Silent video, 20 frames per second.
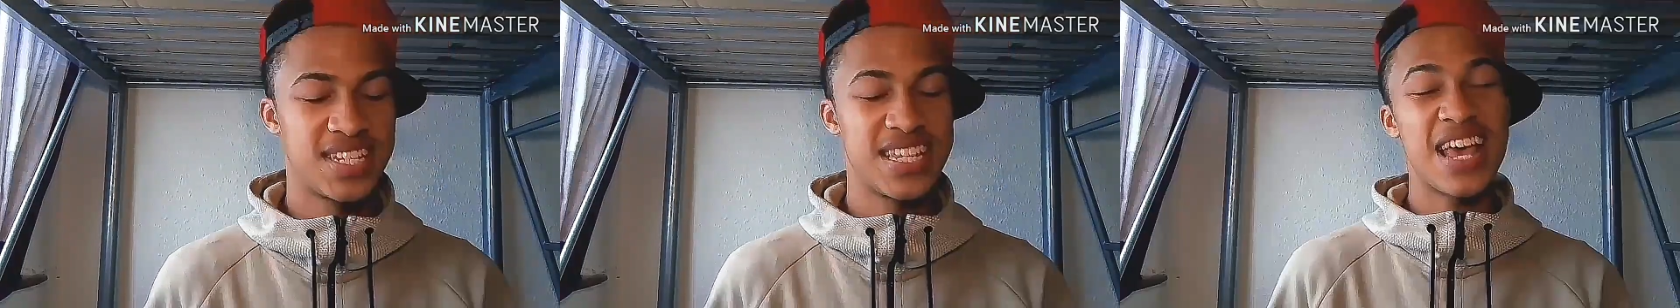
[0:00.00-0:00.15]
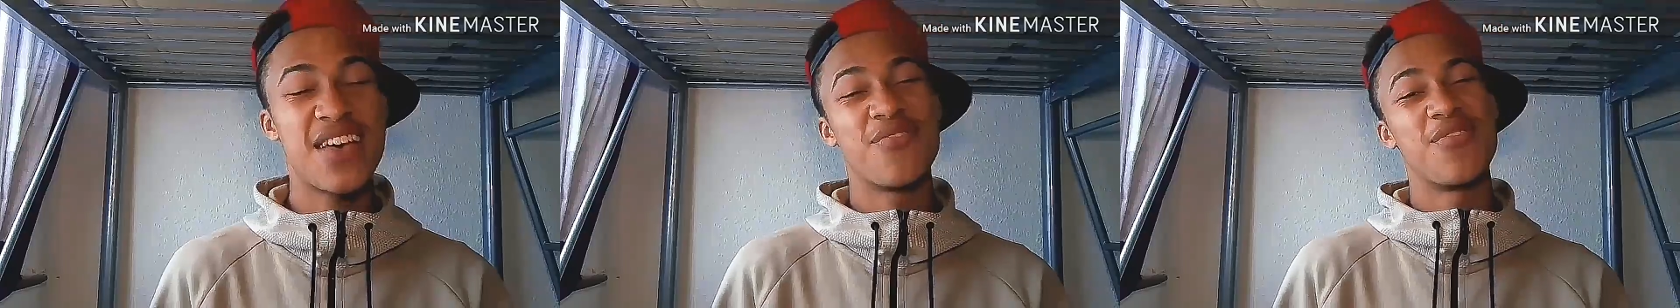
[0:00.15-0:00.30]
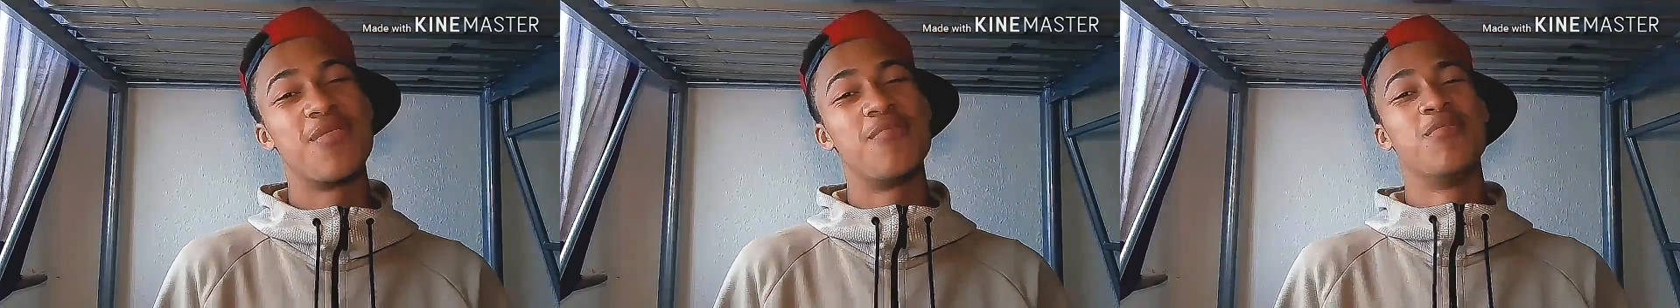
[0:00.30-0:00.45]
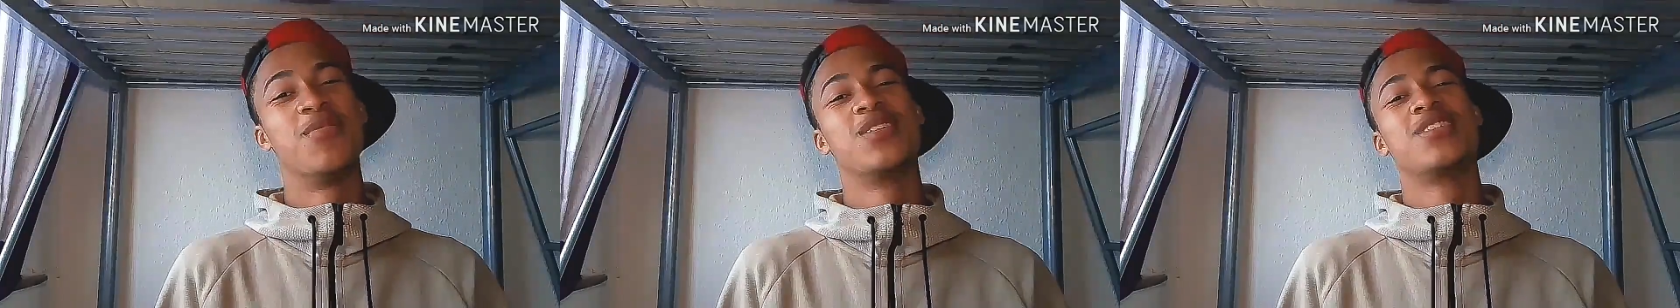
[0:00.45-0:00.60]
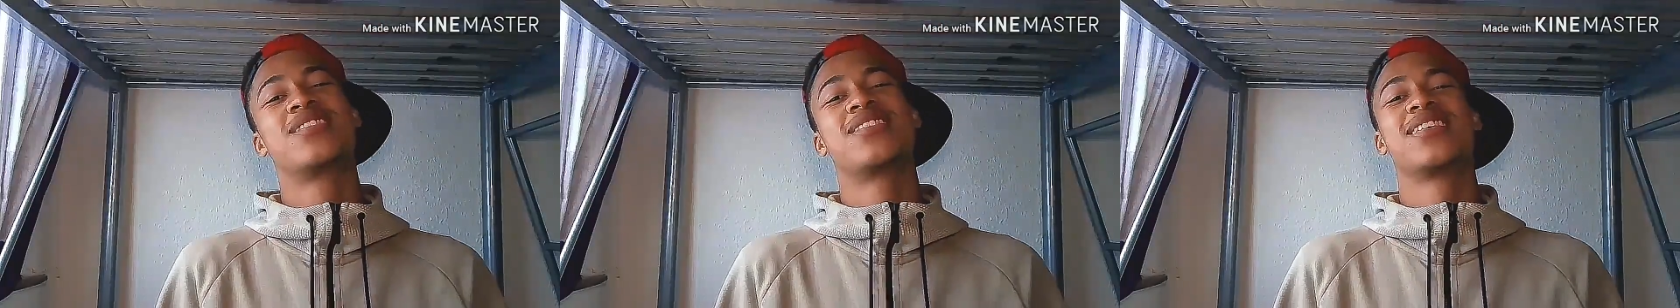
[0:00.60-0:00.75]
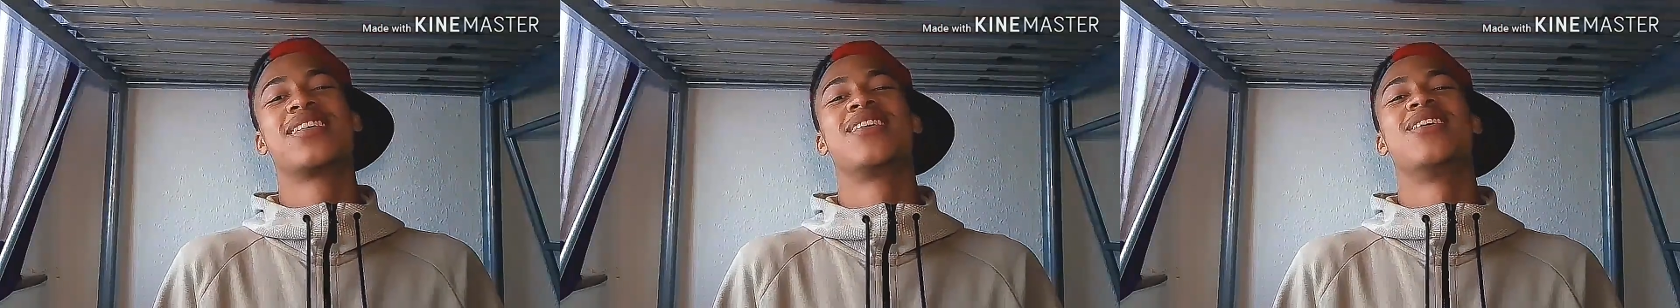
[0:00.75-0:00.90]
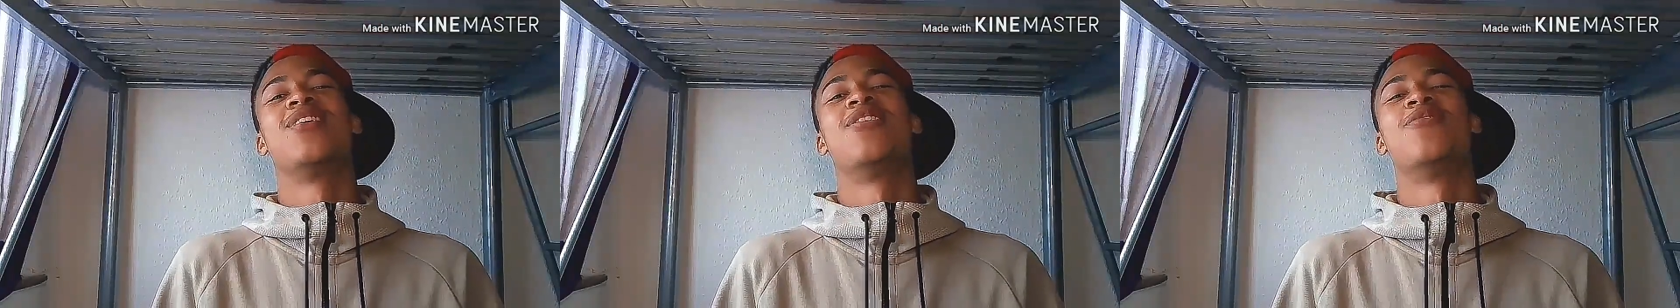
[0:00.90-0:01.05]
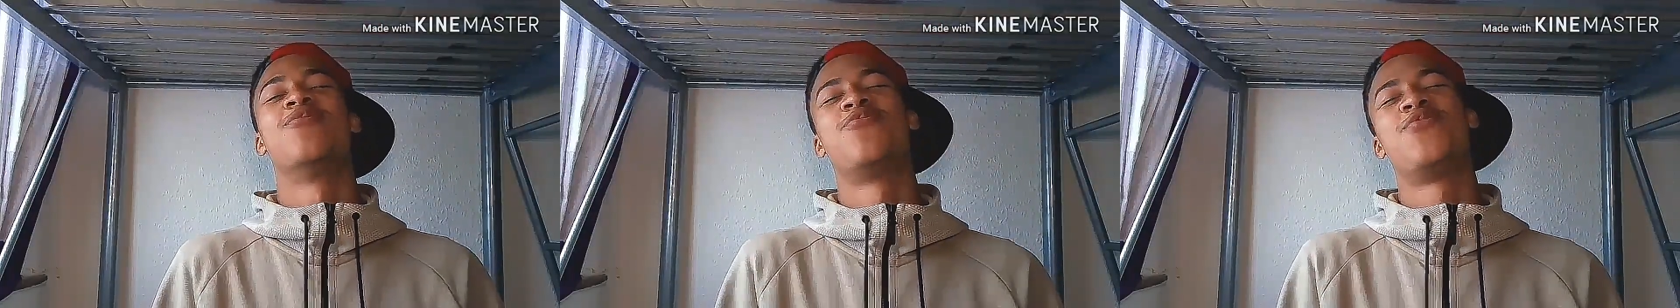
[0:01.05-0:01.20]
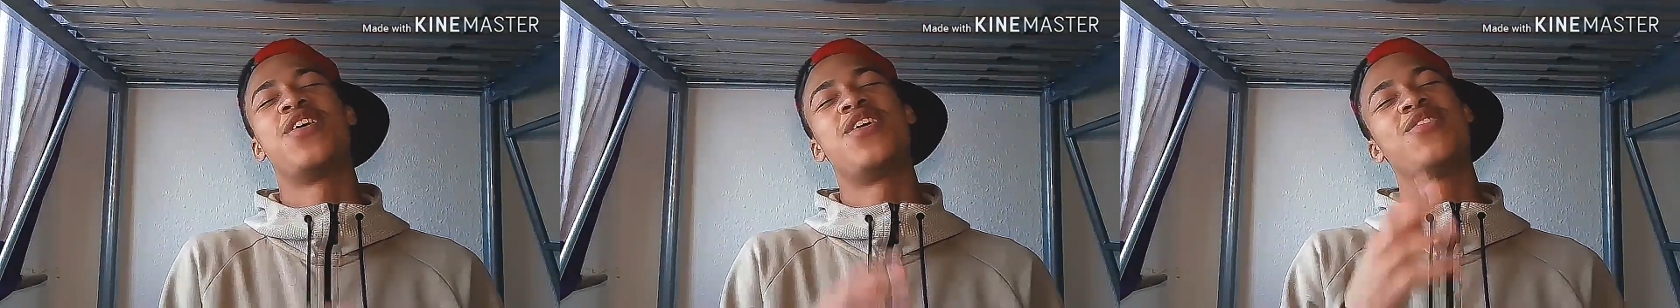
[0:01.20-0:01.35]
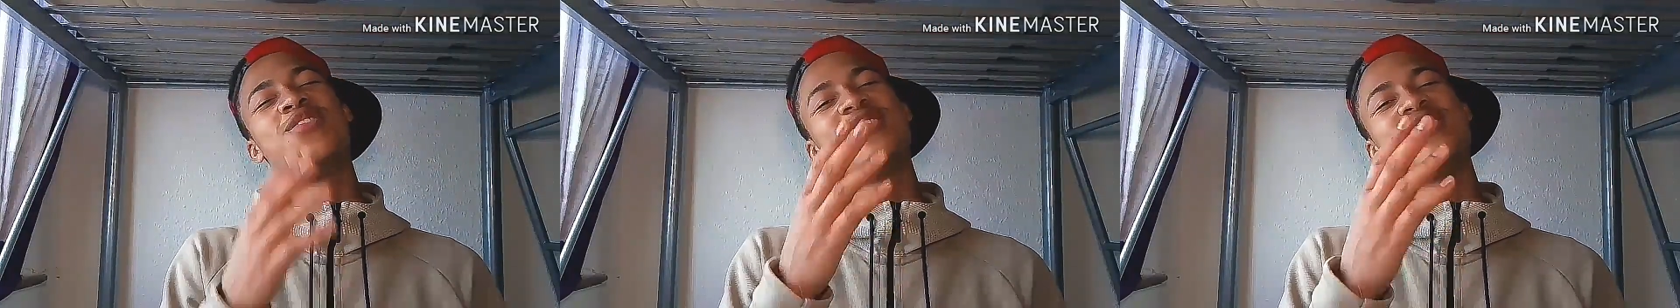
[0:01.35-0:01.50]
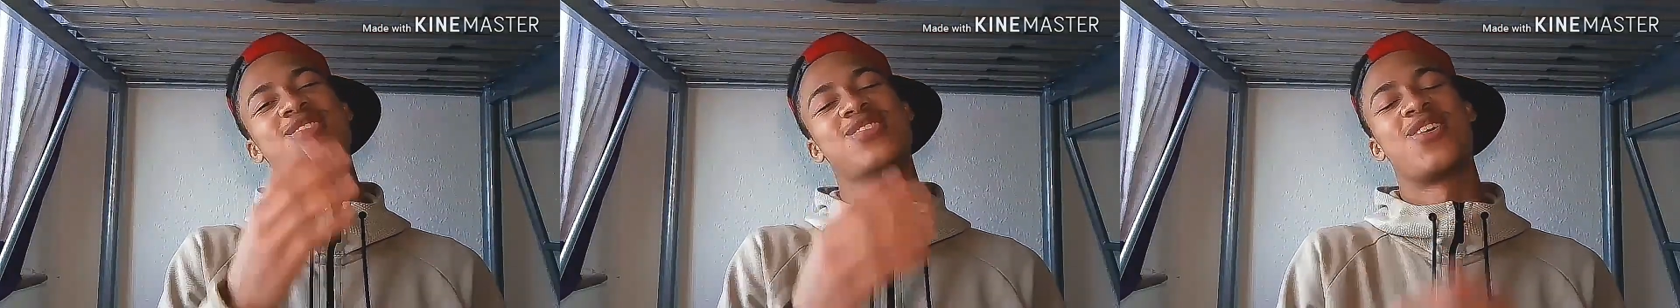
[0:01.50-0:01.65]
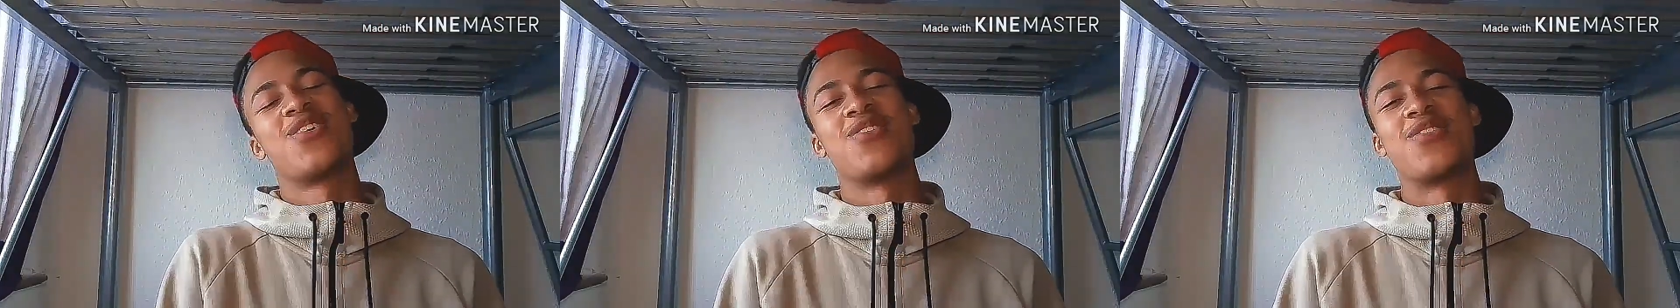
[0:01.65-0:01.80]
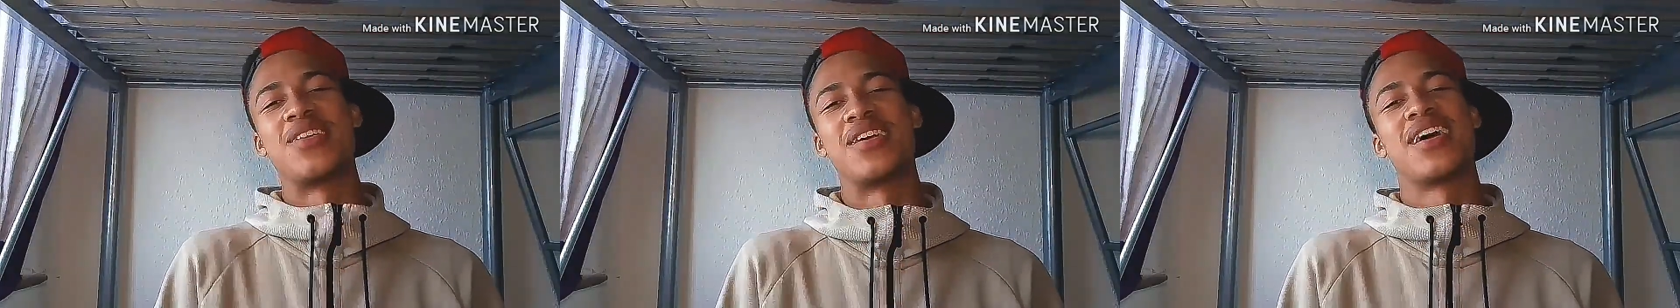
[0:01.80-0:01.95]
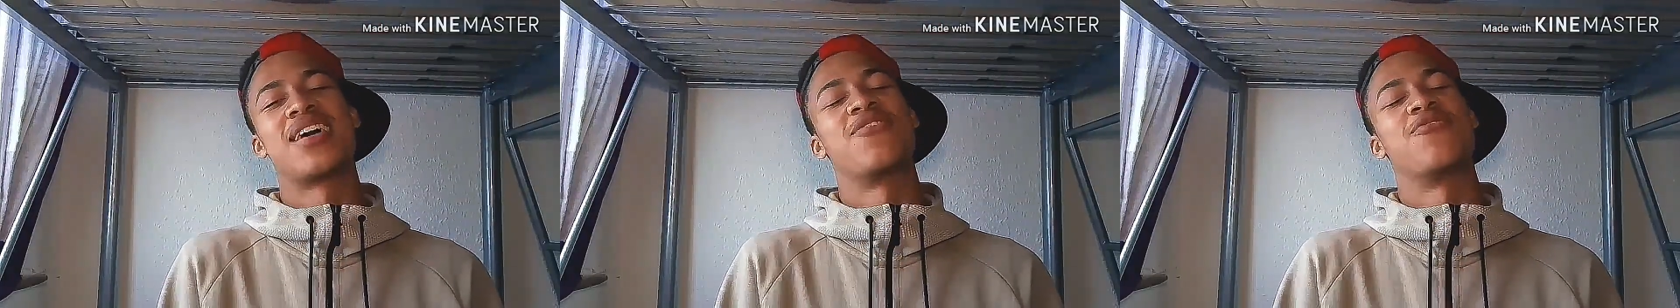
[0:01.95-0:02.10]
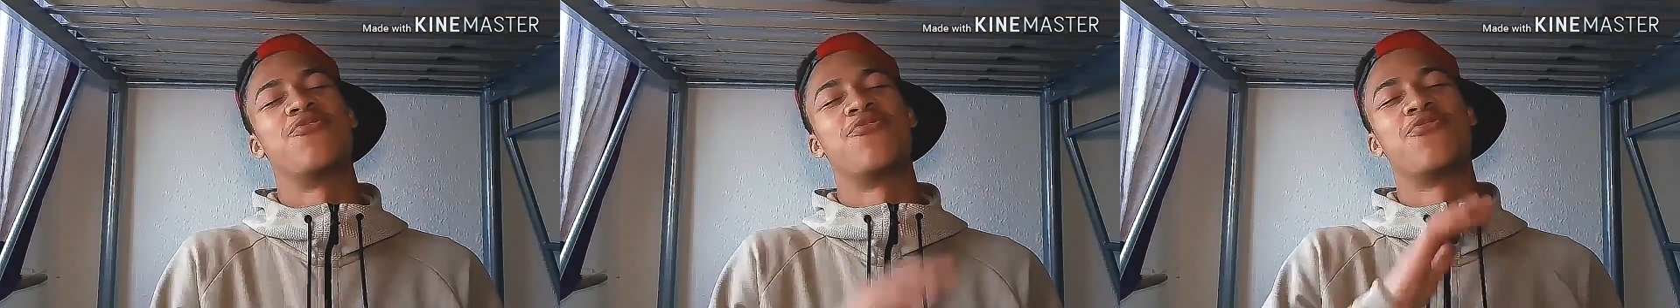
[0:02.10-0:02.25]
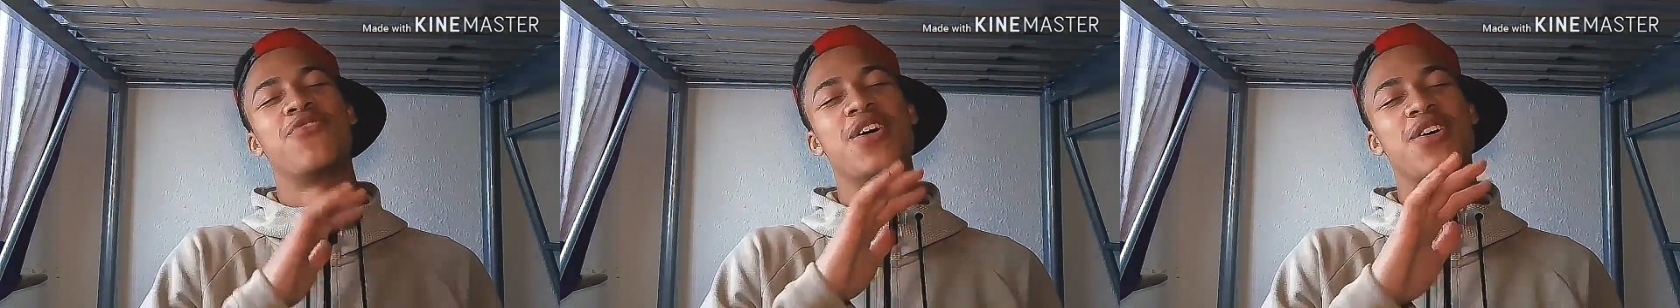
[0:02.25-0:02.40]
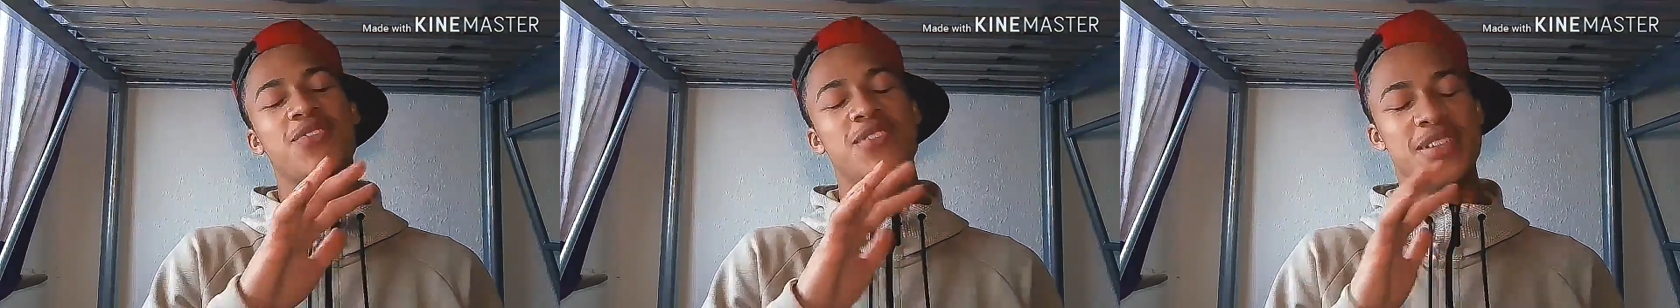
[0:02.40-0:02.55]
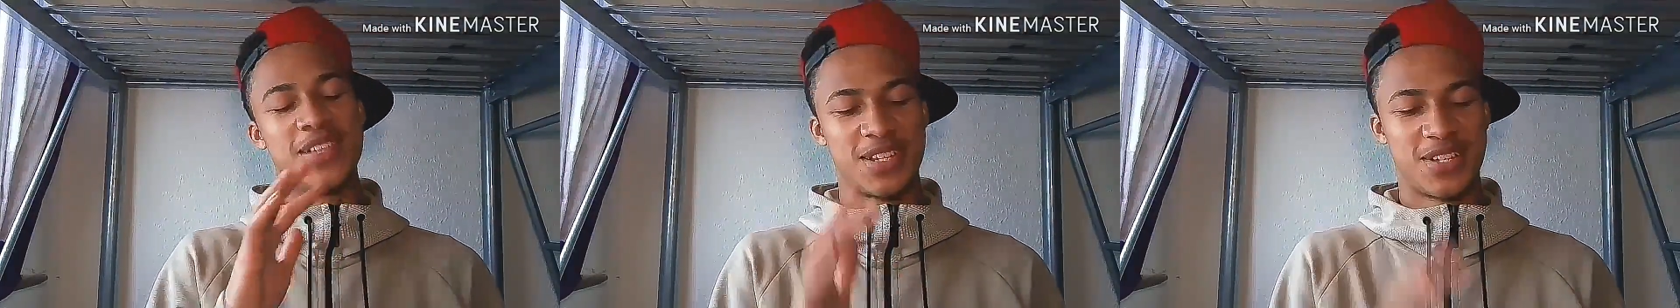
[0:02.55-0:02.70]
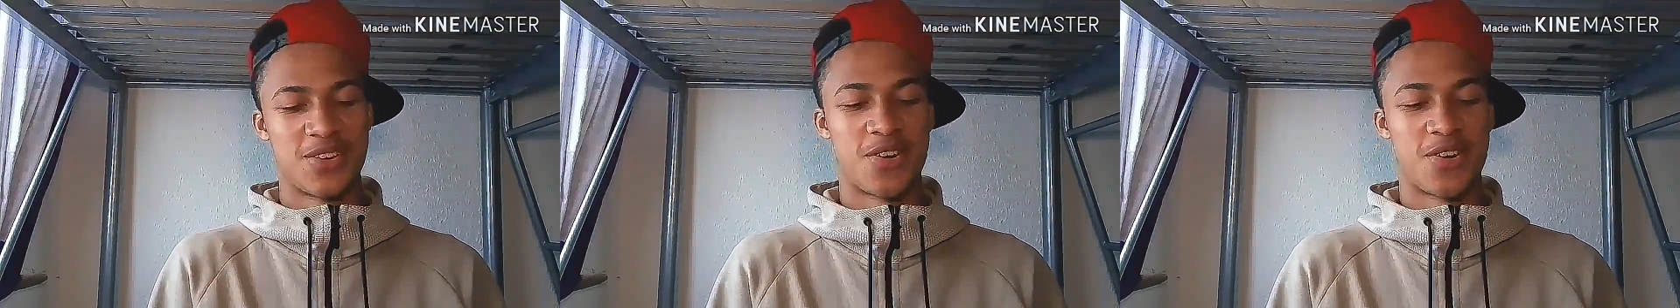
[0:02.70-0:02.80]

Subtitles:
7 months ago. Very sorry. I'm very